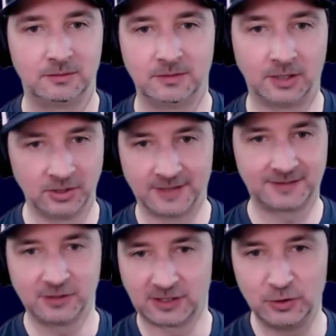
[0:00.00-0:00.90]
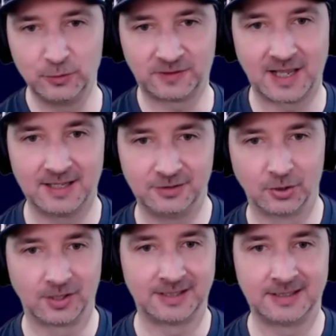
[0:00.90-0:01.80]
unless, like you said,
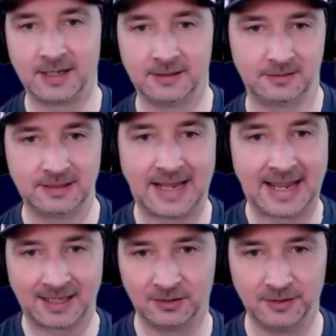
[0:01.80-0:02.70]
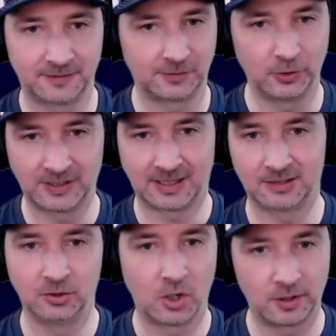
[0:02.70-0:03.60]
you're an analyst looking
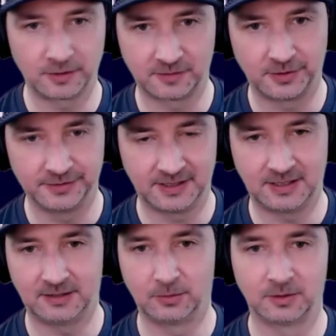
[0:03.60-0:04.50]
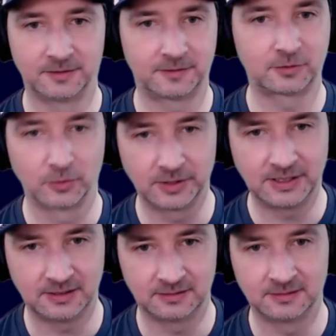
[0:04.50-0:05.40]
at logs all day or a
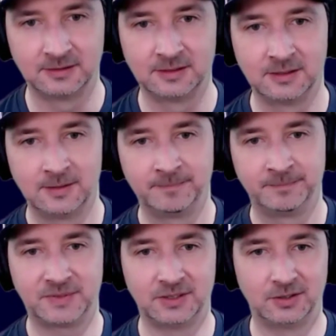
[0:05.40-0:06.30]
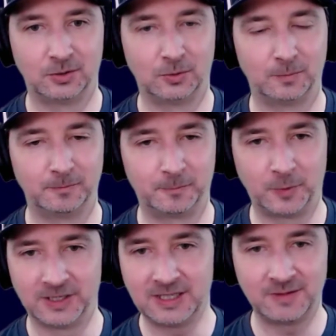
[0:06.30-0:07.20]
screen,
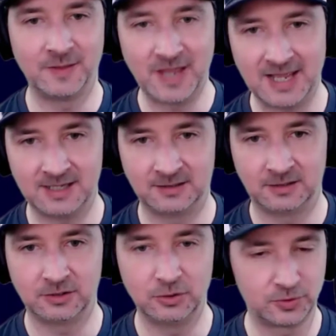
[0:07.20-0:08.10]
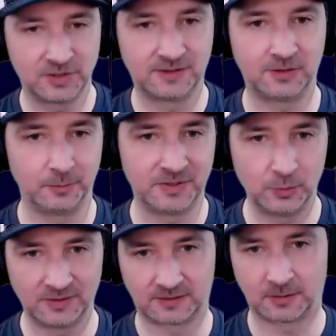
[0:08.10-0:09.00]
but even then you should still be
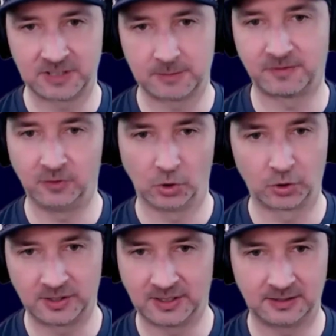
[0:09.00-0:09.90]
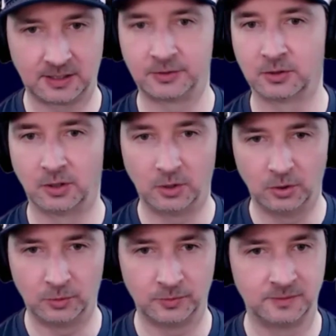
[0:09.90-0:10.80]
doing some type of learning on your
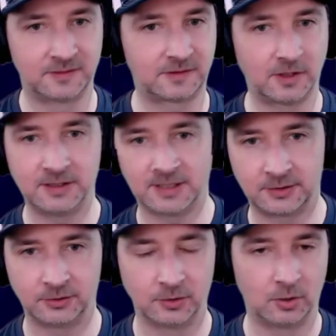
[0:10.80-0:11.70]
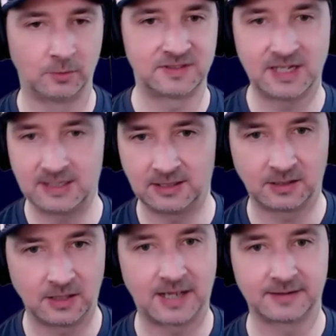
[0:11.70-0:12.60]
own, studying on your own, taking
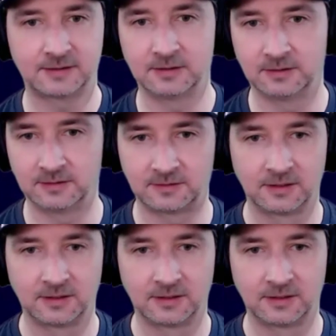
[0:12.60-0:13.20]
classes.